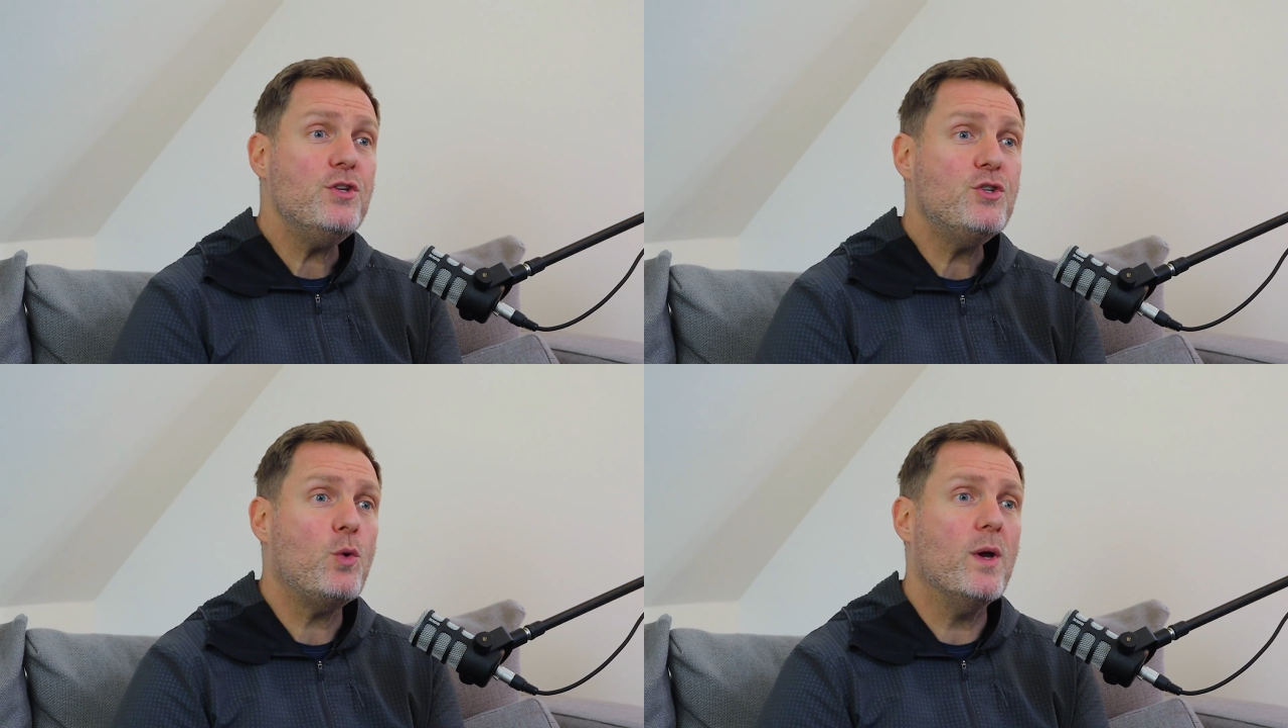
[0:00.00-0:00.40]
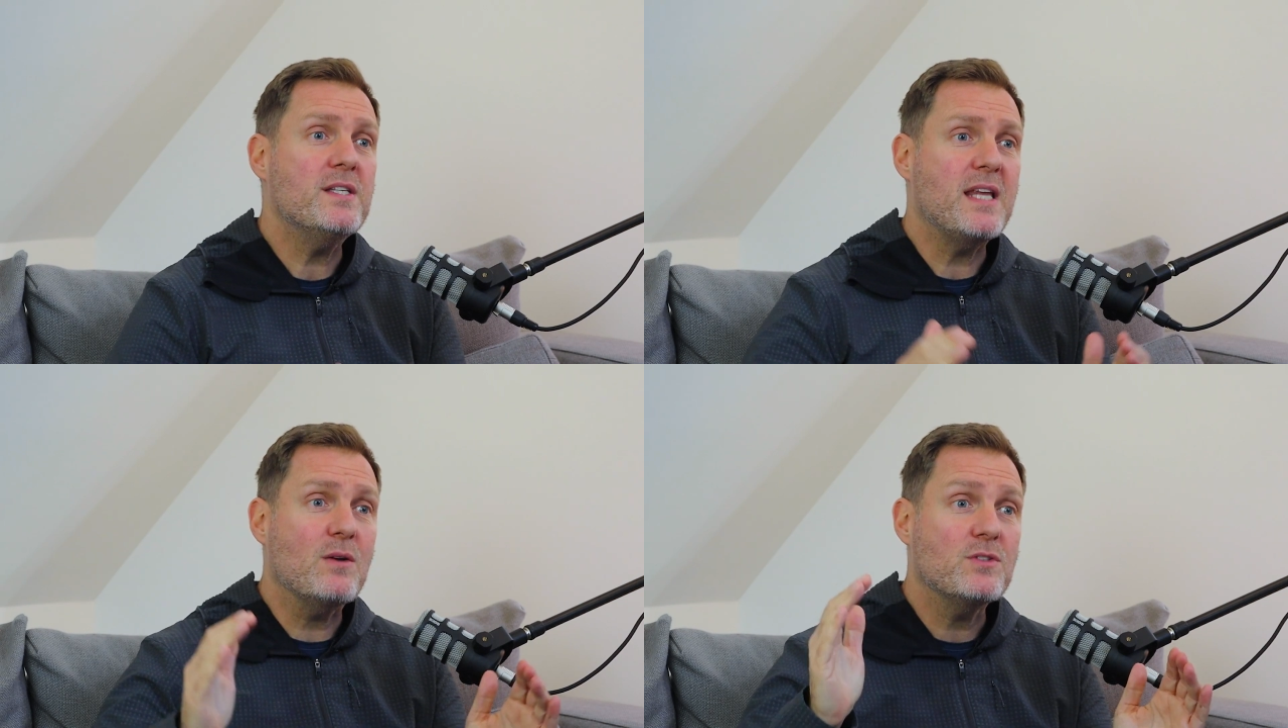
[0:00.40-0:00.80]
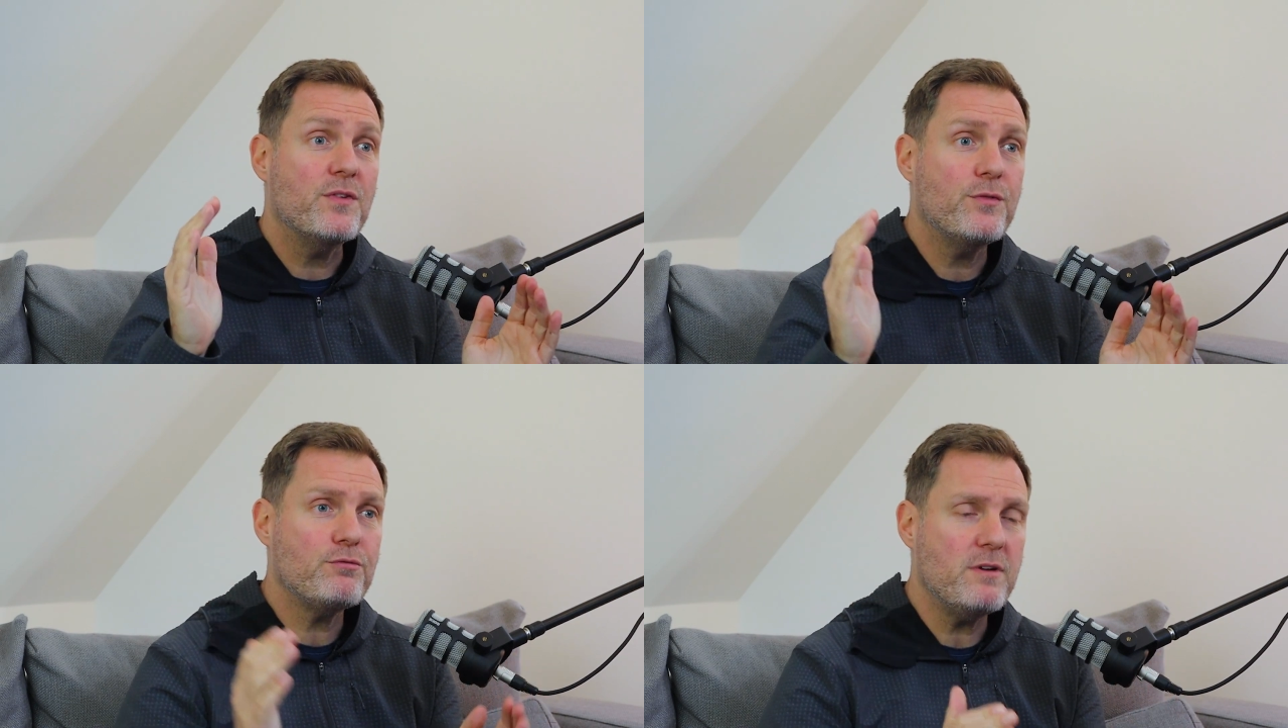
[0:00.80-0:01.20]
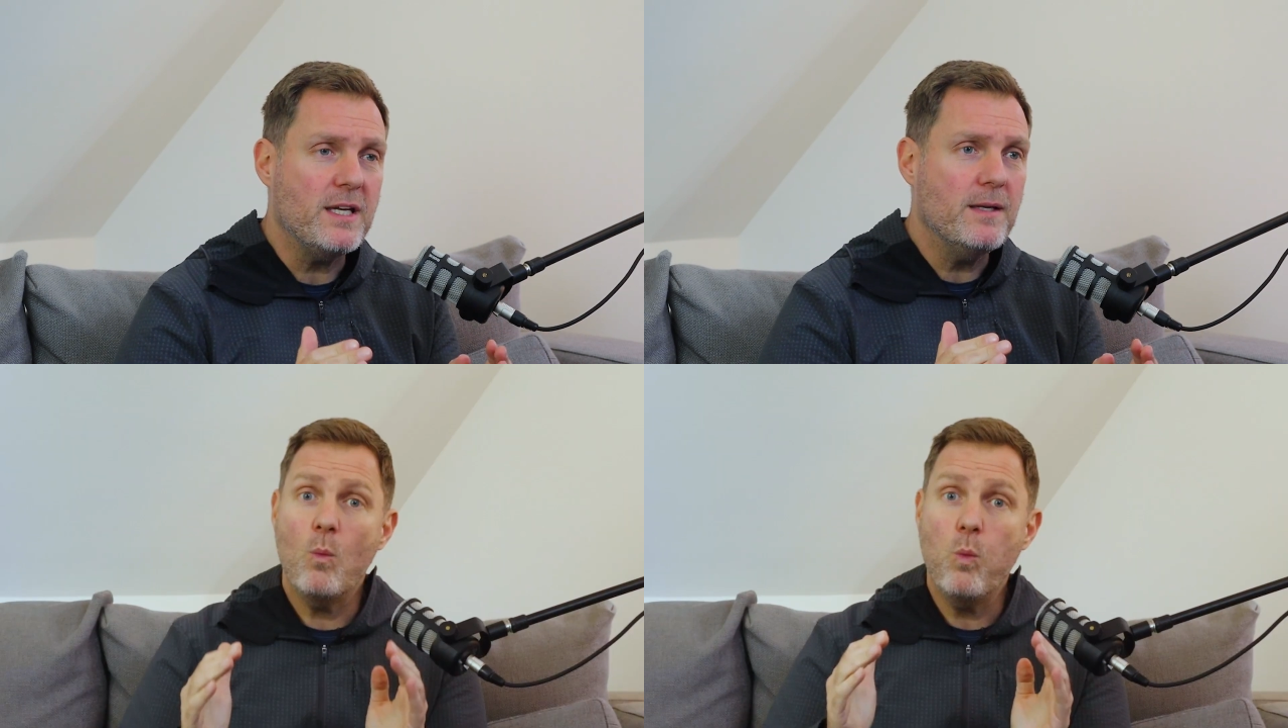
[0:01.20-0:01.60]
the choice down to three.
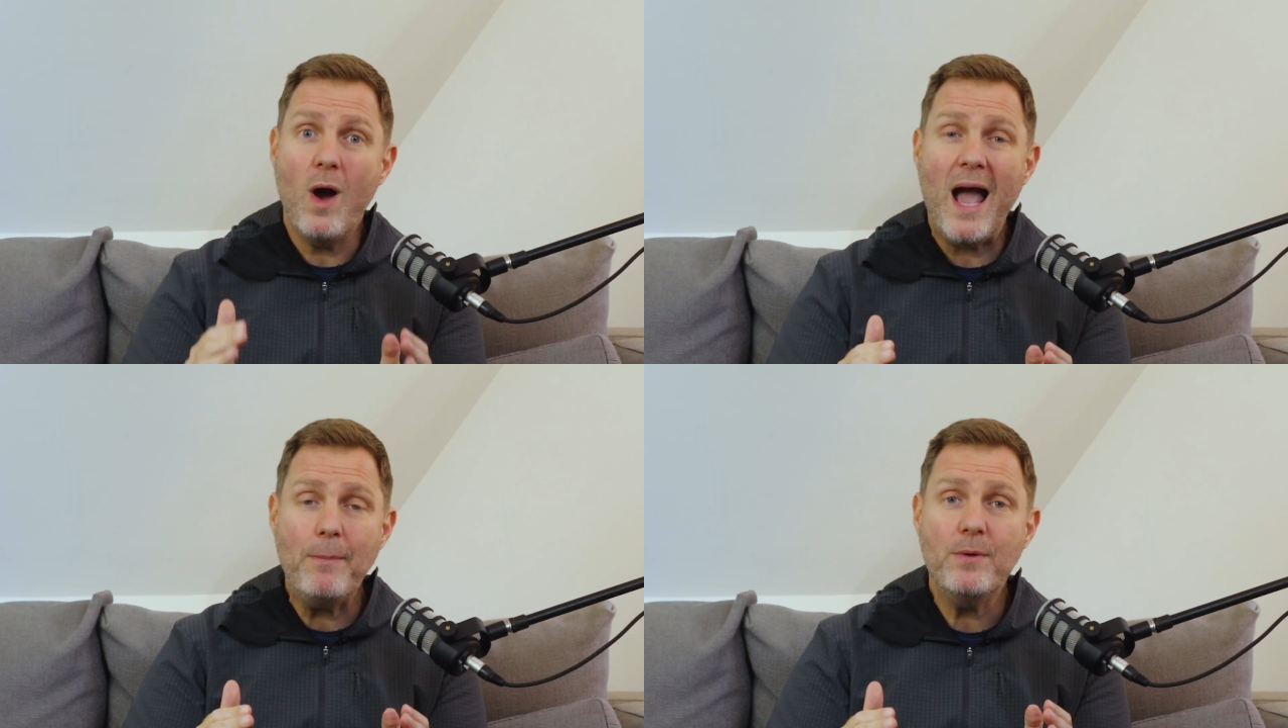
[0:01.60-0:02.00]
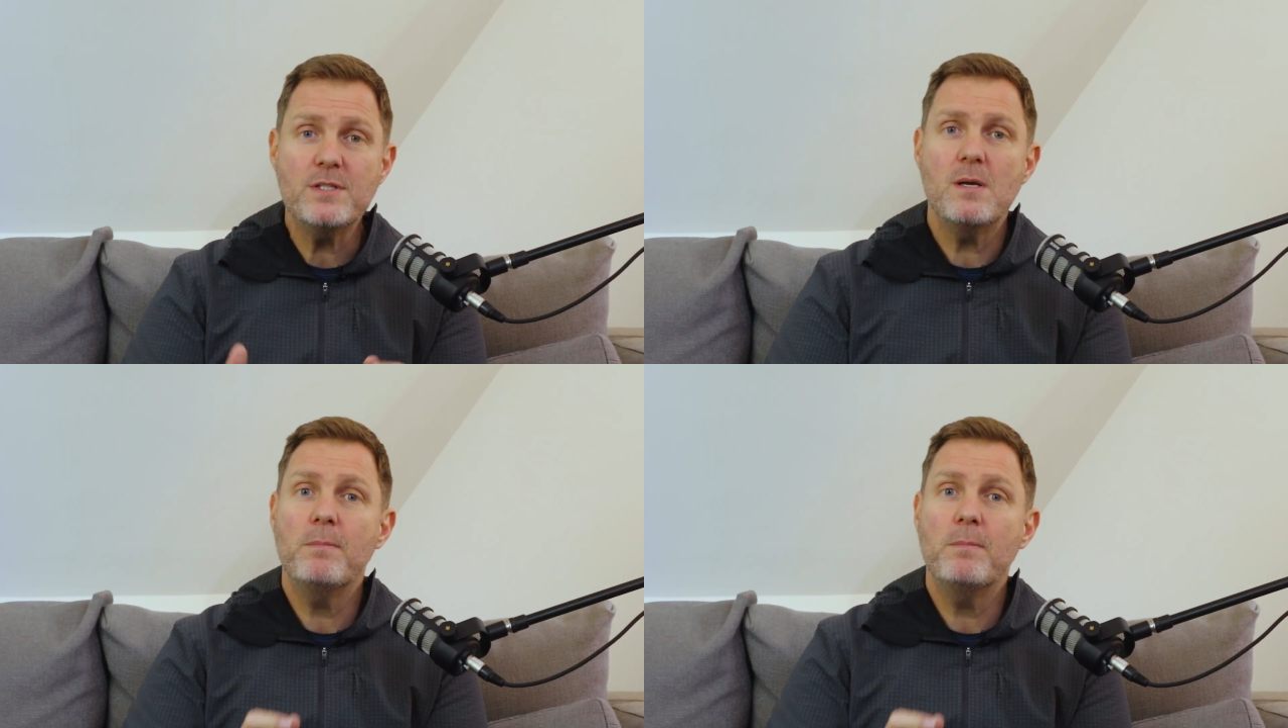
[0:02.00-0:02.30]
And what happened?